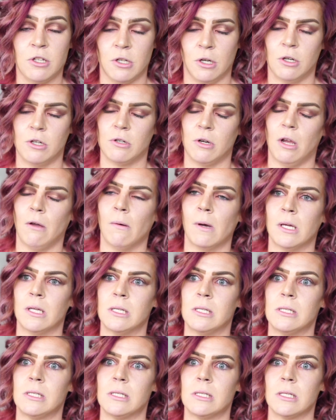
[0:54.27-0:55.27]
surgery
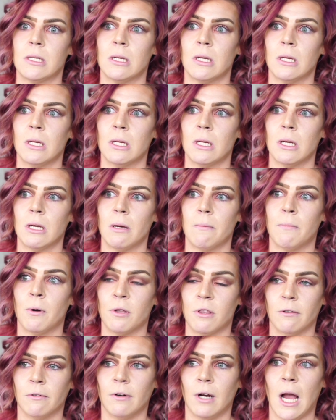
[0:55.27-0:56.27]
was
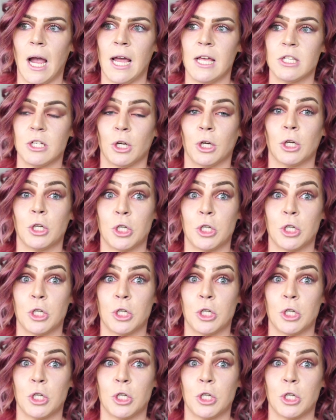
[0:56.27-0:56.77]
both of her eyes are